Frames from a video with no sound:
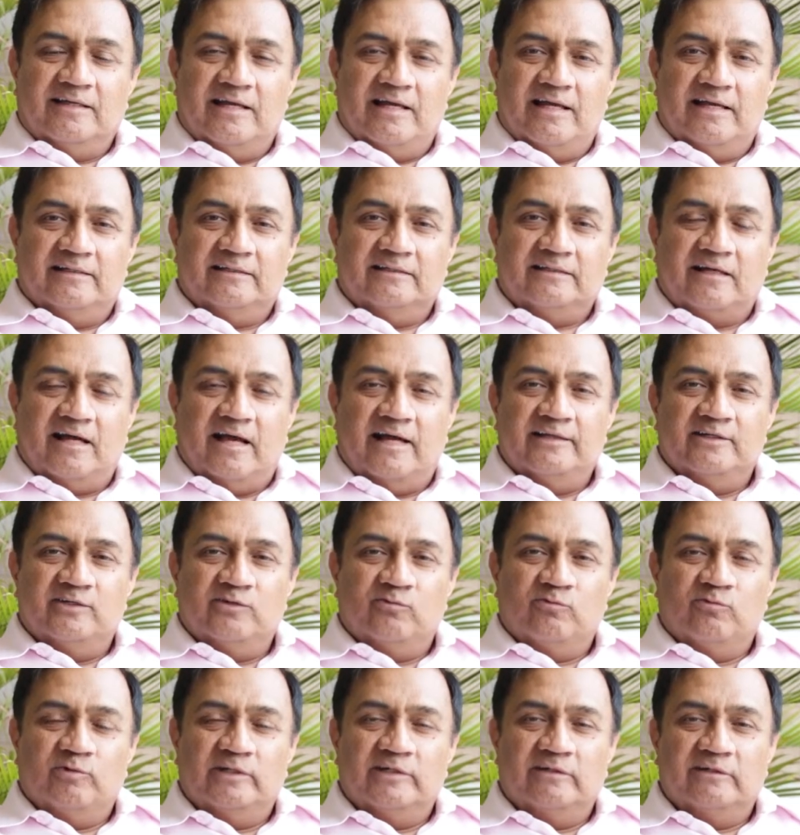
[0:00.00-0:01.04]
and kind
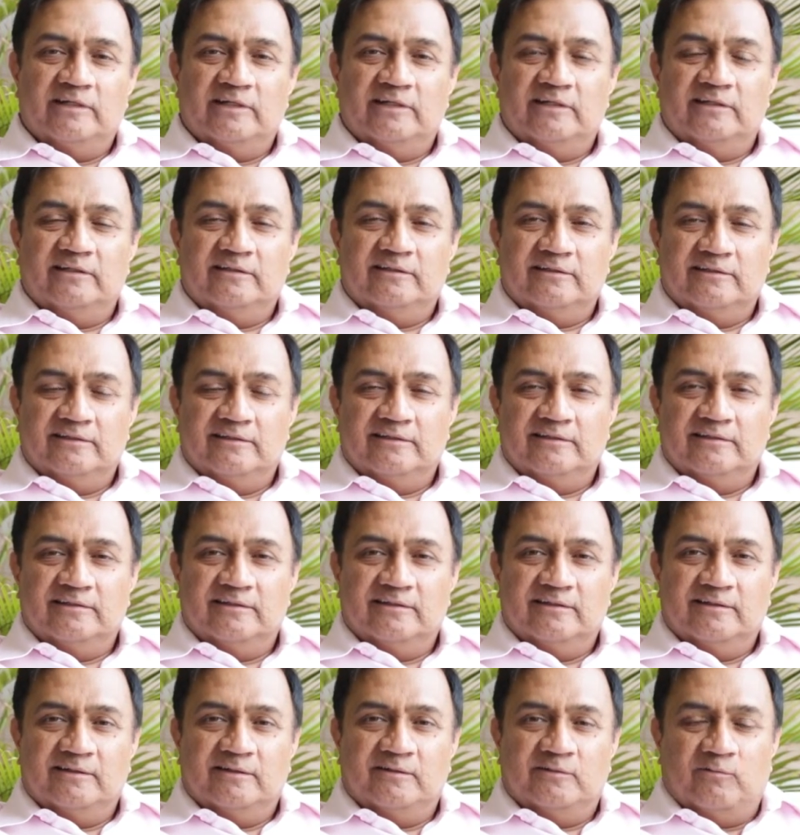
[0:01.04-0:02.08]
of wondering,
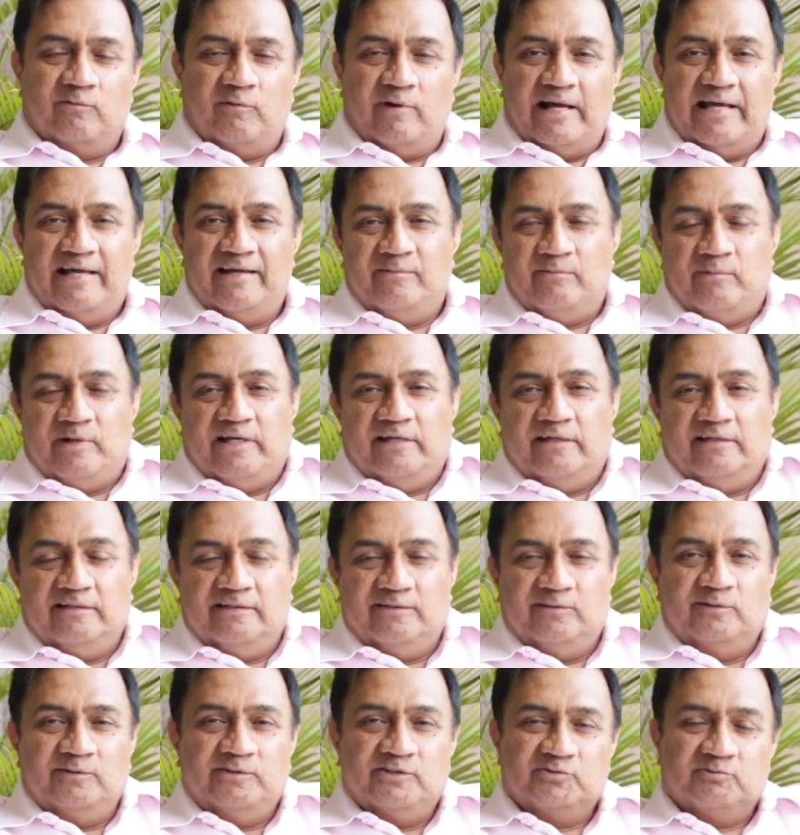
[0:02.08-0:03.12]
why am I
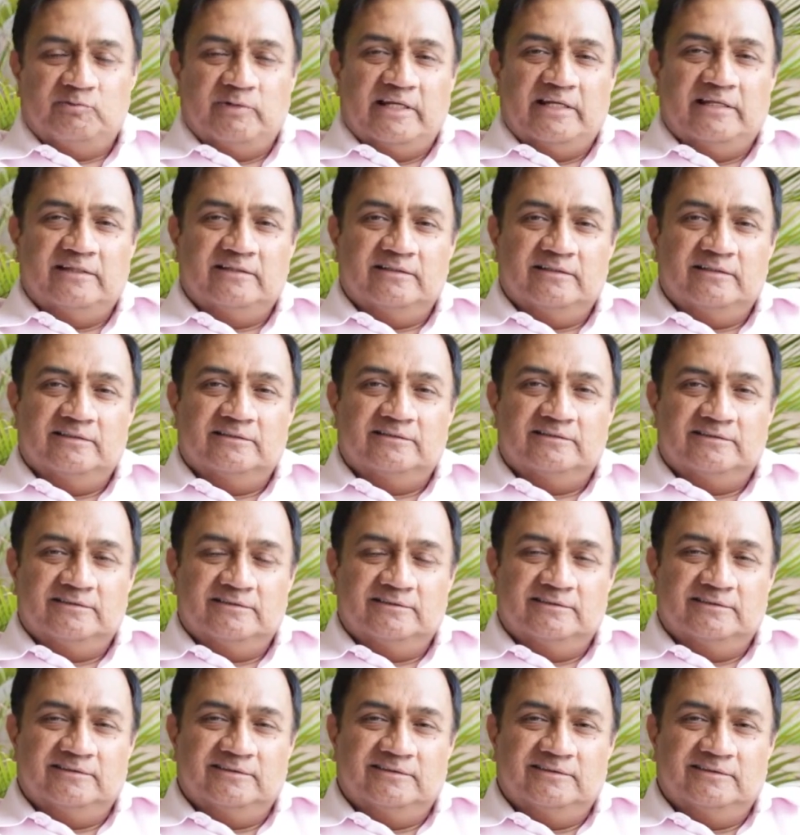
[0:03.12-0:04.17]
here on this planet Earth?
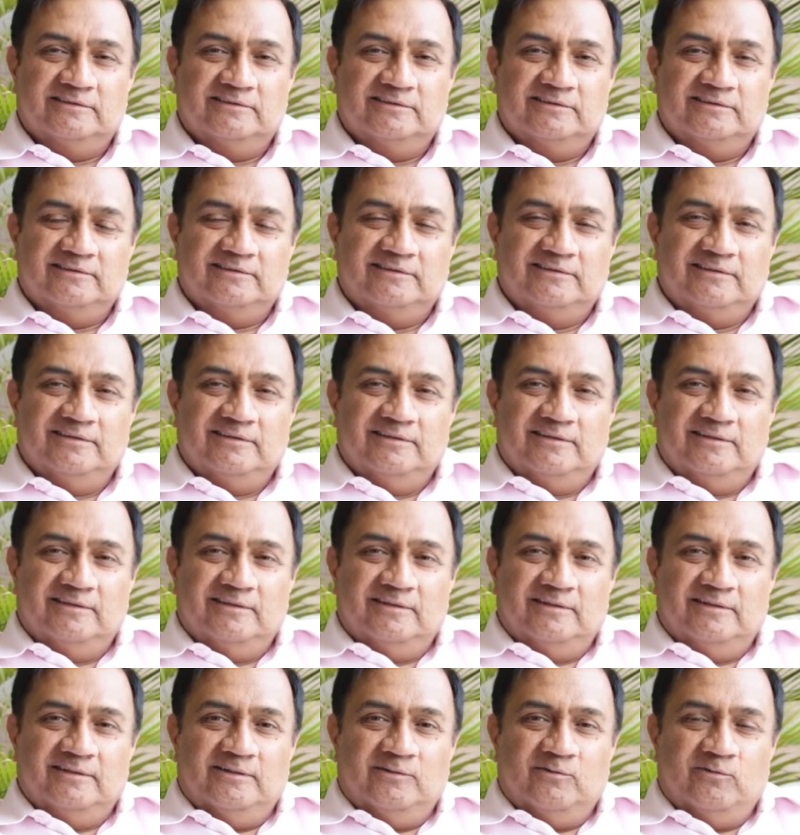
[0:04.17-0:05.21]

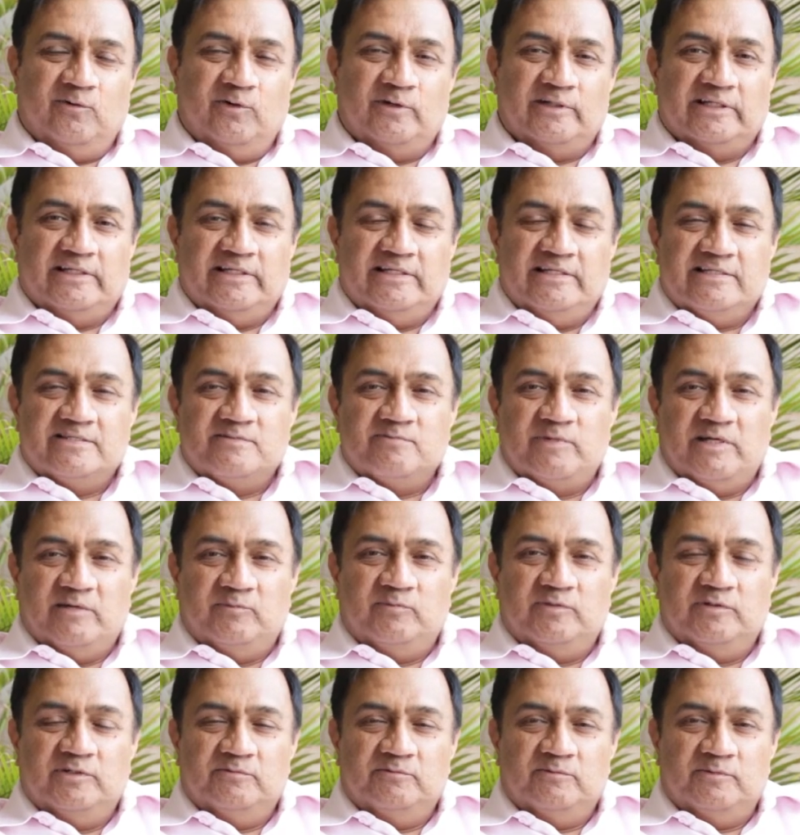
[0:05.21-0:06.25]
What is my
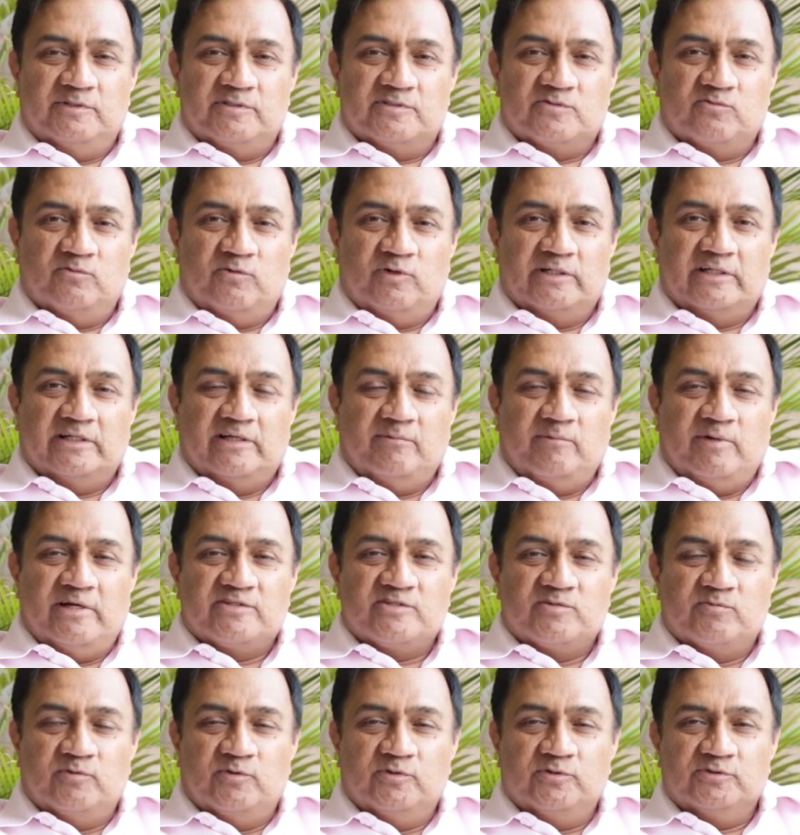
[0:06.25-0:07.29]
purpose? What am I
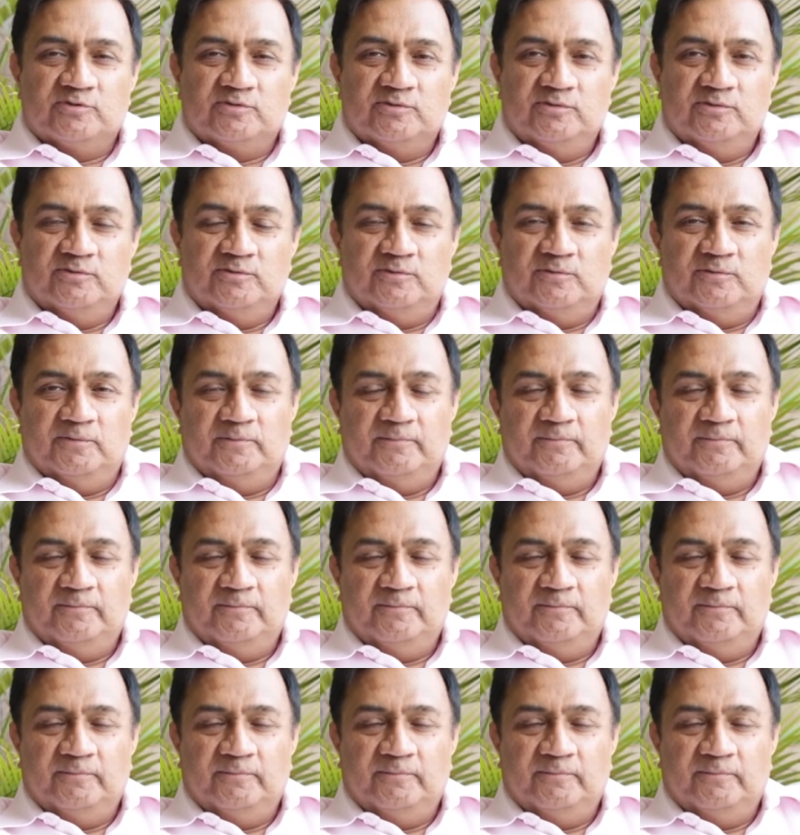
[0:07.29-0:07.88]
supposed to do?